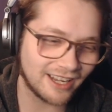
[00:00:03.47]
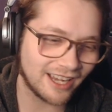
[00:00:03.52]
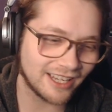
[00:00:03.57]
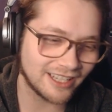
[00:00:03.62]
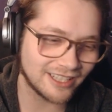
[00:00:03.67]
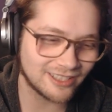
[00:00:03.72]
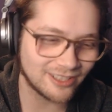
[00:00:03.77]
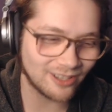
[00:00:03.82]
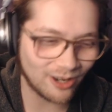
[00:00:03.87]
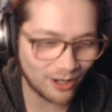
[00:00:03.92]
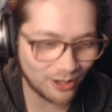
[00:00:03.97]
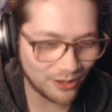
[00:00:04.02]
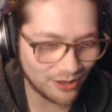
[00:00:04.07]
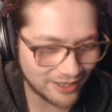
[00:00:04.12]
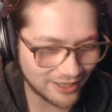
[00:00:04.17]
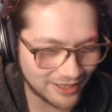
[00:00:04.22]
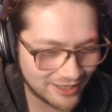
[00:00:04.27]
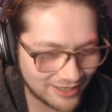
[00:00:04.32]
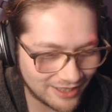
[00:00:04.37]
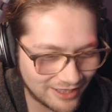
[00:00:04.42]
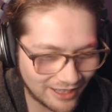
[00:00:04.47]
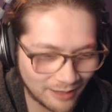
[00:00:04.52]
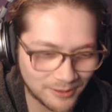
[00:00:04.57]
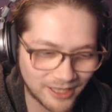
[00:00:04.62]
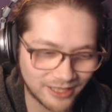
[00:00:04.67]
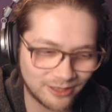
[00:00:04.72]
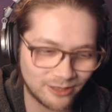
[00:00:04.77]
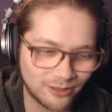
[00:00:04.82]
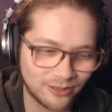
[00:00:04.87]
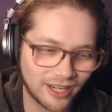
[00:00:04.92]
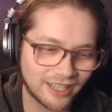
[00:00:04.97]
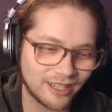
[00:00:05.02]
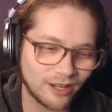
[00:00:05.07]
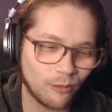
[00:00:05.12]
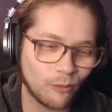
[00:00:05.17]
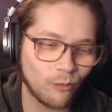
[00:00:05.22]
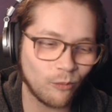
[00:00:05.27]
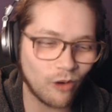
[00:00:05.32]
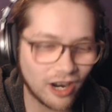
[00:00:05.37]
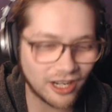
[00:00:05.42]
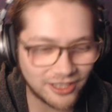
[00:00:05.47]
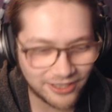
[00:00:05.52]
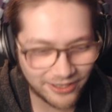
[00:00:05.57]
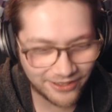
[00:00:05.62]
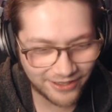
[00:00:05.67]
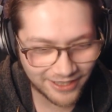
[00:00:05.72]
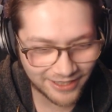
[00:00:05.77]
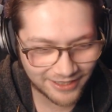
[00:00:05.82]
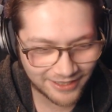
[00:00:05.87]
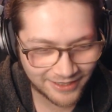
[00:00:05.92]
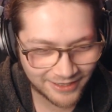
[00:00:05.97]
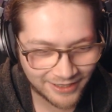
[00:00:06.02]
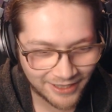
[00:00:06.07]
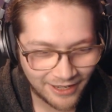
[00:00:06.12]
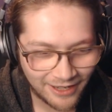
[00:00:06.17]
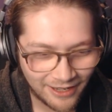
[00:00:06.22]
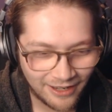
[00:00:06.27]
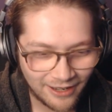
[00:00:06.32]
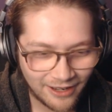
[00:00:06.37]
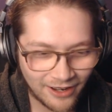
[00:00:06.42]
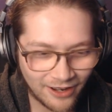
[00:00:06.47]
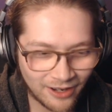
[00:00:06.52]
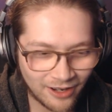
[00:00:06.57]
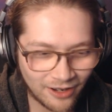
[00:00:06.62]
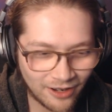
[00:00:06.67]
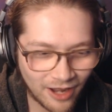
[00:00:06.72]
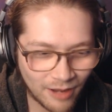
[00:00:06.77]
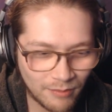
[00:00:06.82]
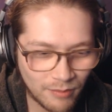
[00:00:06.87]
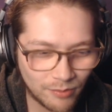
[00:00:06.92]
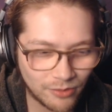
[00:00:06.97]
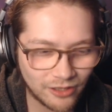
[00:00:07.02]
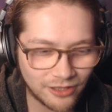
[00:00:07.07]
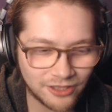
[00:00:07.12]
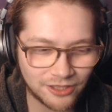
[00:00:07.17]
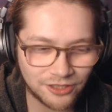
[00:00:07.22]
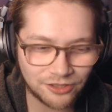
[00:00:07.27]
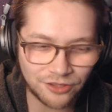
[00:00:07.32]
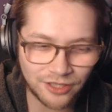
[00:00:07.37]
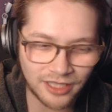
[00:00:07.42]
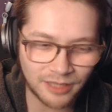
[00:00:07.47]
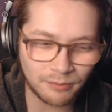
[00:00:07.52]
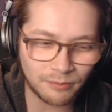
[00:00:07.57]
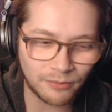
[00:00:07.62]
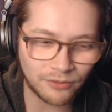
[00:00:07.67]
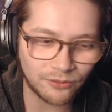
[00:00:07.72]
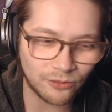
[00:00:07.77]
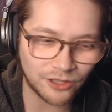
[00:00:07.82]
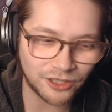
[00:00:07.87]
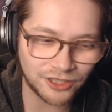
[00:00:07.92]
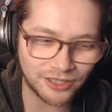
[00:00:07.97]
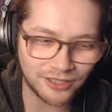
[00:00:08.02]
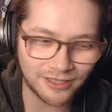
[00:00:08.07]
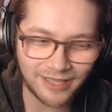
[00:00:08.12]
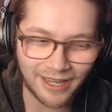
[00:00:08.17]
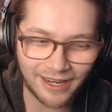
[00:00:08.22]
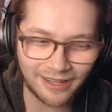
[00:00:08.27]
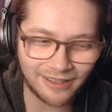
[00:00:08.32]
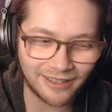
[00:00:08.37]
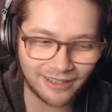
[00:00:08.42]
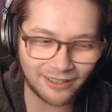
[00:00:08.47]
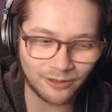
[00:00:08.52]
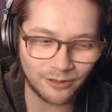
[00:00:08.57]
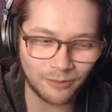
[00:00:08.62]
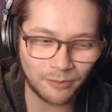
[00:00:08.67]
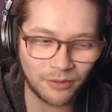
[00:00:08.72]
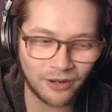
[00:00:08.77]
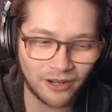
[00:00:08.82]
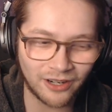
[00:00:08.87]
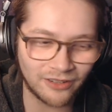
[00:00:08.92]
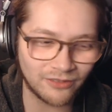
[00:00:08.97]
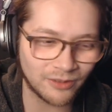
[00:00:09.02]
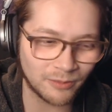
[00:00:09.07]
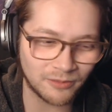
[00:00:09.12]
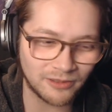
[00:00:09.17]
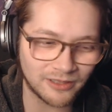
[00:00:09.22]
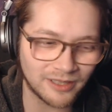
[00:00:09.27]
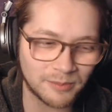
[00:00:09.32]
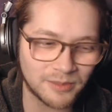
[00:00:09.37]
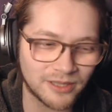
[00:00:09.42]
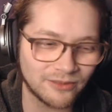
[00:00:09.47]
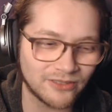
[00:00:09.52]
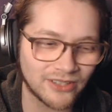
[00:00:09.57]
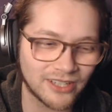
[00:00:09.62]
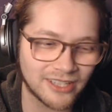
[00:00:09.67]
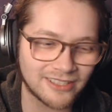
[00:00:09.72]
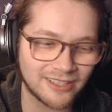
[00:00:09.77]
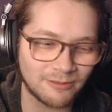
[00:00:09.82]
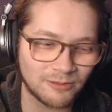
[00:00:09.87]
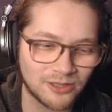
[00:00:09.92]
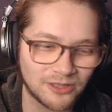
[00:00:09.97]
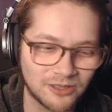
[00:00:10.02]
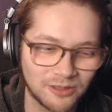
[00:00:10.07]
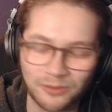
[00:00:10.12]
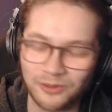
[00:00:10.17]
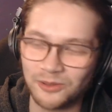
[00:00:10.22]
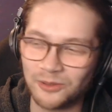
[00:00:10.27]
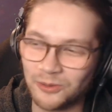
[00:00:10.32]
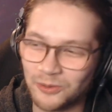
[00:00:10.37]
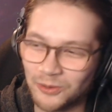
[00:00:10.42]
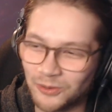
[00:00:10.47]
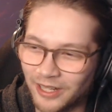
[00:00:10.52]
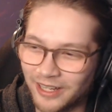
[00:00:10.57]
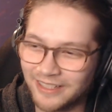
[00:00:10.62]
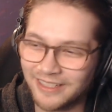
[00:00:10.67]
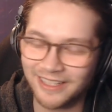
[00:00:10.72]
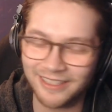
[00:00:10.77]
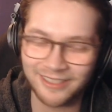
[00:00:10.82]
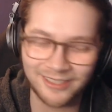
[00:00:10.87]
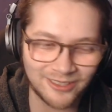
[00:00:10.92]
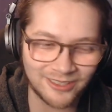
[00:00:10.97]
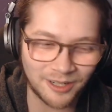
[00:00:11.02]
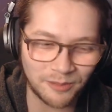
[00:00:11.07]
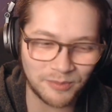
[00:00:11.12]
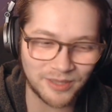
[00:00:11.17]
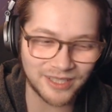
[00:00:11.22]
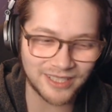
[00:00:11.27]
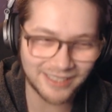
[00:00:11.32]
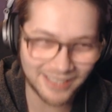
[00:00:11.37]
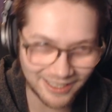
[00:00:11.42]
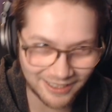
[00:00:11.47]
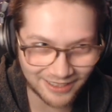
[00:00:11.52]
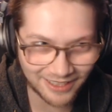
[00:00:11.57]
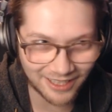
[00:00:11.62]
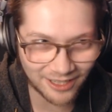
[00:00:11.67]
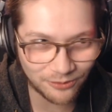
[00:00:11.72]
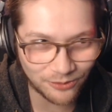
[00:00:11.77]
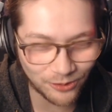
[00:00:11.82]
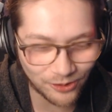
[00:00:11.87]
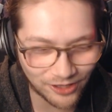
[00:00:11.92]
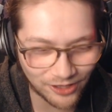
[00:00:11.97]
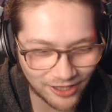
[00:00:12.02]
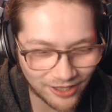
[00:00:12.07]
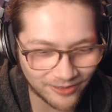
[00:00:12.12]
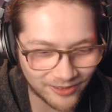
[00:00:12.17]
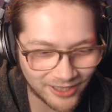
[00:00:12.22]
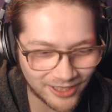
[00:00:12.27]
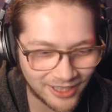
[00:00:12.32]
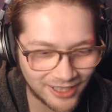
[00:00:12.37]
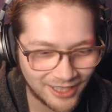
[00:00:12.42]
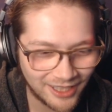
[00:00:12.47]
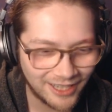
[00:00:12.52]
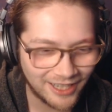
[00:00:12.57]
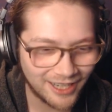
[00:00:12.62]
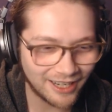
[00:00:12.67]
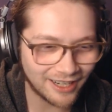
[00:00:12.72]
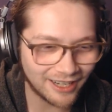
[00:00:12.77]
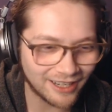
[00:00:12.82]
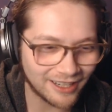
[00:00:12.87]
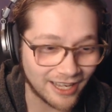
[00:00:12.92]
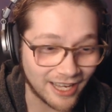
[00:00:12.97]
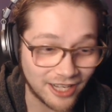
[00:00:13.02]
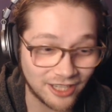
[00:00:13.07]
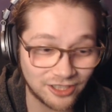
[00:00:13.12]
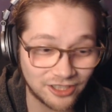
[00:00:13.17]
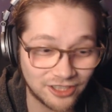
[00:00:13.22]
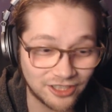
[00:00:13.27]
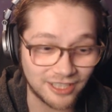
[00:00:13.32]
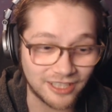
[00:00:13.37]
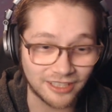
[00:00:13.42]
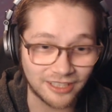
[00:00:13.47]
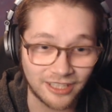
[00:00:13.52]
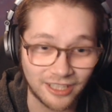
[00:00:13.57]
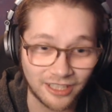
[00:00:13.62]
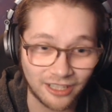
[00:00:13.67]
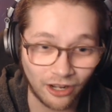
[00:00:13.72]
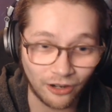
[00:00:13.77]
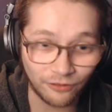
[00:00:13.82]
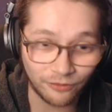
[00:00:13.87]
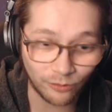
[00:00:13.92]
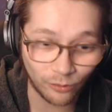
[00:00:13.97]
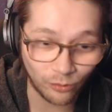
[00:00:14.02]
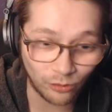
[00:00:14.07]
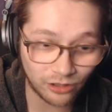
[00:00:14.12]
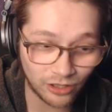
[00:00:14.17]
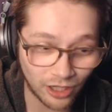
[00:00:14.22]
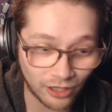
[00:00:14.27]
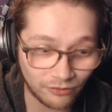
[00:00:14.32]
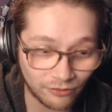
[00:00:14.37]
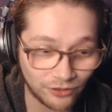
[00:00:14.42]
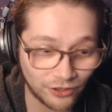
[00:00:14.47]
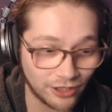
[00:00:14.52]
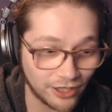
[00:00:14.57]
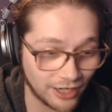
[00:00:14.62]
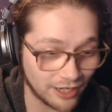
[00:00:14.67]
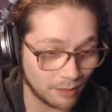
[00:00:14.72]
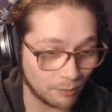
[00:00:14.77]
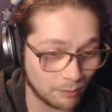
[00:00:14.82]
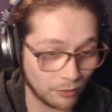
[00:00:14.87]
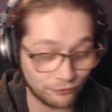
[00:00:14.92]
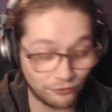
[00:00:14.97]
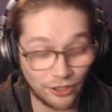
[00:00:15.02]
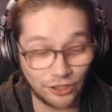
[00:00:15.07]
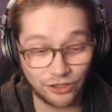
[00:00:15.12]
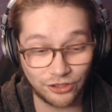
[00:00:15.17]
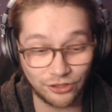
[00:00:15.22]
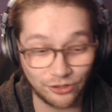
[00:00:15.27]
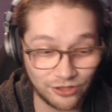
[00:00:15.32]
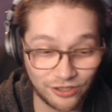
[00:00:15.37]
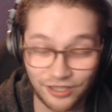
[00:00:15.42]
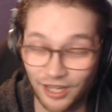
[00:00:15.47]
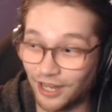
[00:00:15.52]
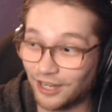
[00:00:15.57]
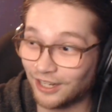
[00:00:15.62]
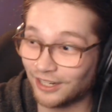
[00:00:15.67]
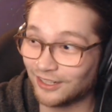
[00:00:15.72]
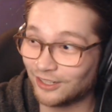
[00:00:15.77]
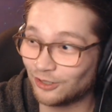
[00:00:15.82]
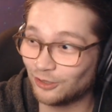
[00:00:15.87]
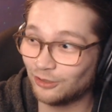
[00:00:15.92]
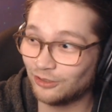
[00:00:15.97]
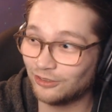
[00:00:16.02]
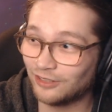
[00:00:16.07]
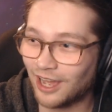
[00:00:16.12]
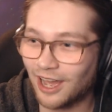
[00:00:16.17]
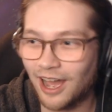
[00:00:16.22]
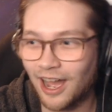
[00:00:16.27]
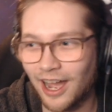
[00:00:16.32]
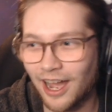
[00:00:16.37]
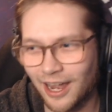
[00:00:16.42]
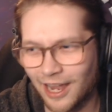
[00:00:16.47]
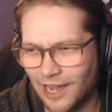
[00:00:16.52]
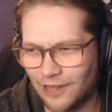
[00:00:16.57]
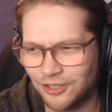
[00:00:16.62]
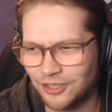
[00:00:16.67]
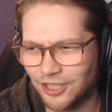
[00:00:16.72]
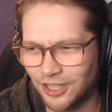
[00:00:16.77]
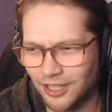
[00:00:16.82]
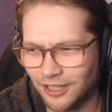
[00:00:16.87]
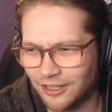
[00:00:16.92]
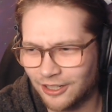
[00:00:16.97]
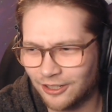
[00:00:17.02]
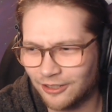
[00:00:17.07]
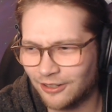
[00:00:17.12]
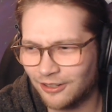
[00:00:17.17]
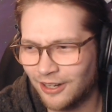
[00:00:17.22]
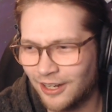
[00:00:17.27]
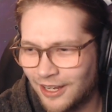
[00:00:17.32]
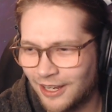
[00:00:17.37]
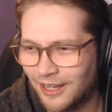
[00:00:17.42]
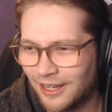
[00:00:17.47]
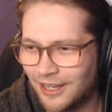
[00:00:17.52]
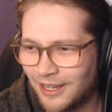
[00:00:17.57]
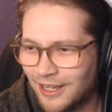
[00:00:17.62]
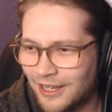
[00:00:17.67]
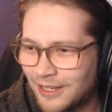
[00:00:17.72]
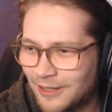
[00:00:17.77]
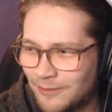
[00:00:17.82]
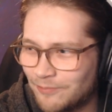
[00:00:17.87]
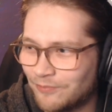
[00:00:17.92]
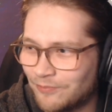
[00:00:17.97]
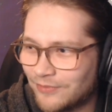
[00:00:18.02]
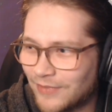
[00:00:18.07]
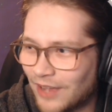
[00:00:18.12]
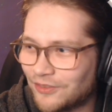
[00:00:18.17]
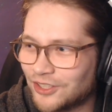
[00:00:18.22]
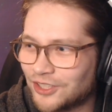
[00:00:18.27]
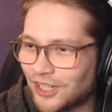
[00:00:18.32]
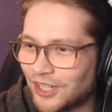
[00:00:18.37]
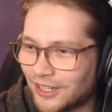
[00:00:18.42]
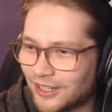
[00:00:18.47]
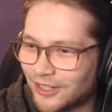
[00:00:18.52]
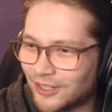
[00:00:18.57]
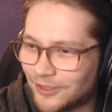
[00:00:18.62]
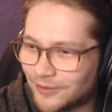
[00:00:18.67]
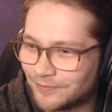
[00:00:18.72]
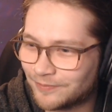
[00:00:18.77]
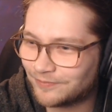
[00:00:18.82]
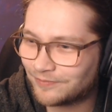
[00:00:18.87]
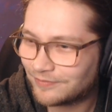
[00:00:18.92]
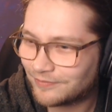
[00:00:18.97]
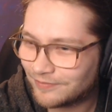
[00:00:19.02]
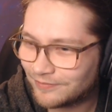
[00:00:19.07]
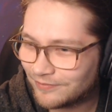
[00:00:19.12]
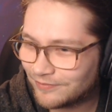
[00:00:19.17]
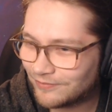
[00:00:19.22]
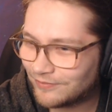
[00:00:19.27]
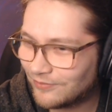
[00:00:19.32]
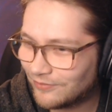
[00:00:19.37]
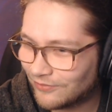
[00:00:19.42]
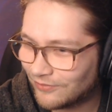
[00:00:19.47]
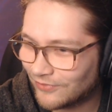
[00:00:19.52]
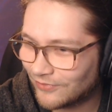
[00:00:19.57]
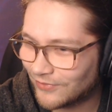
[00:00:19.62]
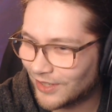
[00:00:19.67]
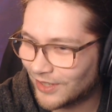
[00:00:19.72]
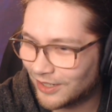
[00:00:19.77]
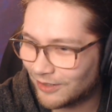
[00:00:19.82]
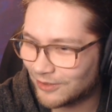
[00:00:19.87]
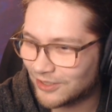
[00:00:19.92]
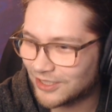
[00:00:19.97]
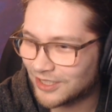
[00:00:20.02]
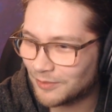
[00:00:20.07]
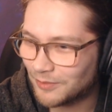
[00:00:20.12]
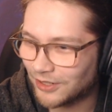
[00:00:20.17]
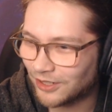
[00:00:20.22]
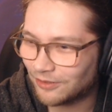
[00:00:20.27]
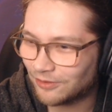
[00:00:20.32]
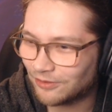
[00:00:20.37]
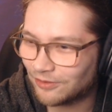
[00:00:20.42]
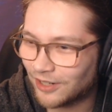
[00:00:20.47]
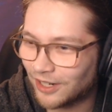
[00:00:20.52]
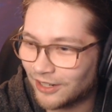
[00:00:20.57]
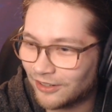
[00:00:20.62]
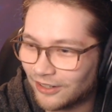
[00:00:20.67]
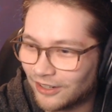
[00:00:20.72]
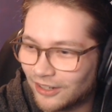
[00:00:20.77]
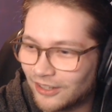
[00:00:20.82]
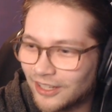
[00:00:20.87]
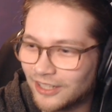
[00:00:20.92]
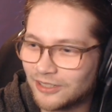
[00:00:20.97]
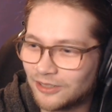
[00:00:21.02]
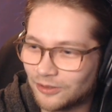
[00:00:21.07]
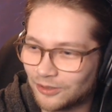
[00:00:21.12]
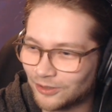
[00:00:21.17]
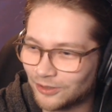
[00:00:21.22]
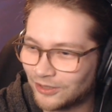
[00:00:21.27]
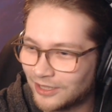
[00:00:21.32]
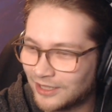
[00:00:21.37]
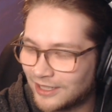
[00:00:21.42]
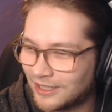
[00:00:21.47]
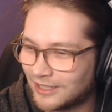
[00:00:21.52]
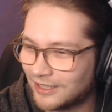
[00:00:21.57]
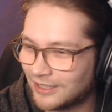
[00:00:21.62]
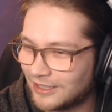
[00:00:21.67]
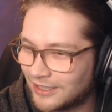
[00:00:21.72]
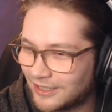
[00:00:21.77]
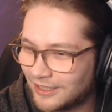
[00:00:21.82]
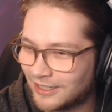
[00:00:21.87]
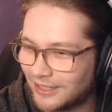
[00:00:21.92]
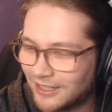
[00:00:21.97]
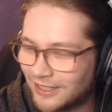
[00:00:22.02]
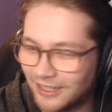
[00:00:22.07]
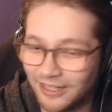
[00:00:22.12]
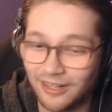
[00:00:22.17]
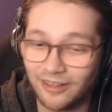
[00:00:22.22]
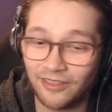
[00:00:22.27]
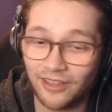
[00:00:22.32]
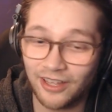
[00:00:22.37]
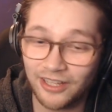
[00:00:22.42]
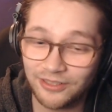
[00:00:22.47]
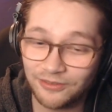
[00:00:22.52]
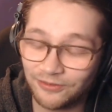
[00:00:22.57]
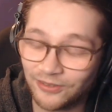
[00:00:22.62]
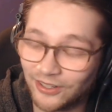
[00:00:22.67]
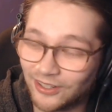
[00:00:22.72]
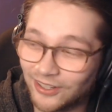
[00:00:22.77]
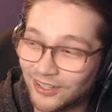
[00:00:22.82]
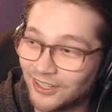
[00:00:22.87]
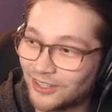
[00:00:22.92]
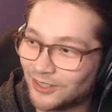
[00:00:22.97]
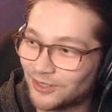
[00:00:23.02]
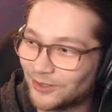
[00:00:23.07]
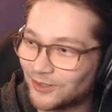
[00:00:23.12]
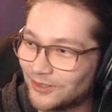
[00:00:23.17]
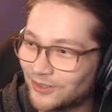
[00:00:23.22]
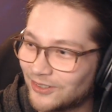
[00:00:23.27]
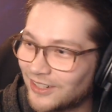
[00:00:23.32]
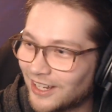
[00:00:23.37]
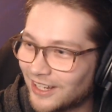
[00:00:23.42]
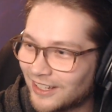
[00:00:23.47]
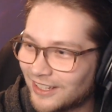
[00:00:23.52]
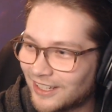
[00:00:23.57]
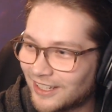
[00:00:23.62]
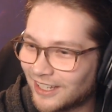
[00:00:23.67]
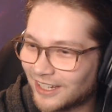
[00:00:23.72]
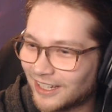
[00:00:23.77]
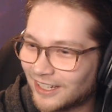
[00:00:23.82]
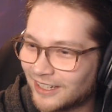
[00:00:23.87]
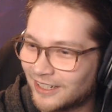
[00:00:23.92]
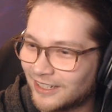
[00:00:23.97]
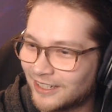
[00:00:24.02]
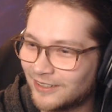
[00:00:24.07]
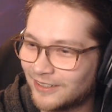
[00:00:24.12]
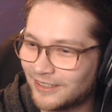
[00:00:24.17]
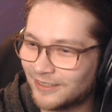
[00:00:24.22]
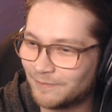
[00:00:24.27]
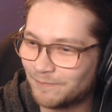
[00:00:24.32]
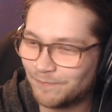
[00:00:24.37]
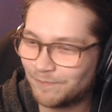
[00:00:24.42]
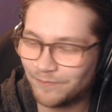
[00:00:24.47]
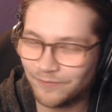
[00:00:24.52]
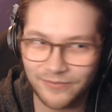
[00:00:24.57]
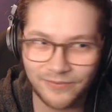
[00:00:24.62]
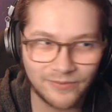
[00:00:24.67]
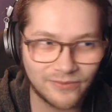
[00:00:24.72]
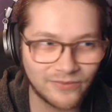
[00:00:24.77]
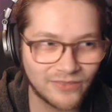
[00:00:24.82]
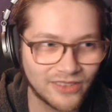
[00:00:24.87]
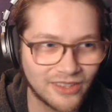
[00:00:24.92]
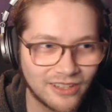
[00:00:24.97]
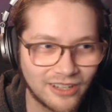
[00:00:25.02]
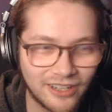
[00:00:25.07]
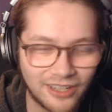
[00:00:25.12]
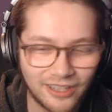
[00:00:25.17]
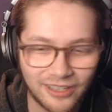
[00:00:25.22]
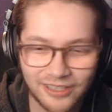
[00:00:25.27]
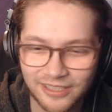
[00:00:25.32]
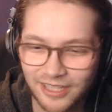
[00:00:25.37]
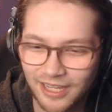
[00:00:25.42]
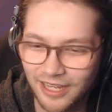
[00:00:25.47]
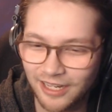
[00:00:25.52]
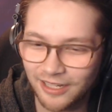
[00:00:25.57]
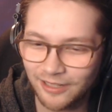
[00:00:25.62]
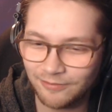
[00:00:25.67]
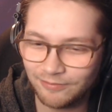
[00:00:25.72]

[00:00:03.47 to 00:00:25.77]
I saw this and I was like, dude, I need to watch this. Uh, I remember on stream before she sang like a little part from Glimpse of Us and it was super cool. I was like, dude, it'd be sick to get a full cover. Uh, and she did a full cover in a professional setting, dude. I have to check it out. I have to check it out. I wants to meet her friend. Oh, that's cool. That's fun, dude. Hell yeah. All right, let's get it.